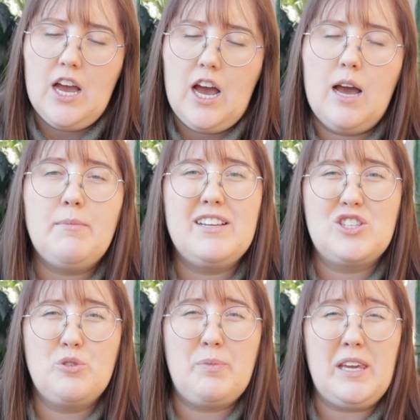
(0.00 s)
and
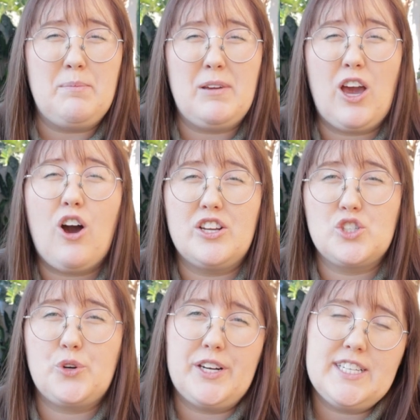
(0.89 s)
to be beyond
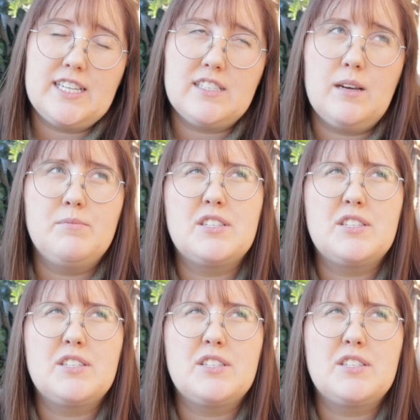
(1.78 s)
criticism.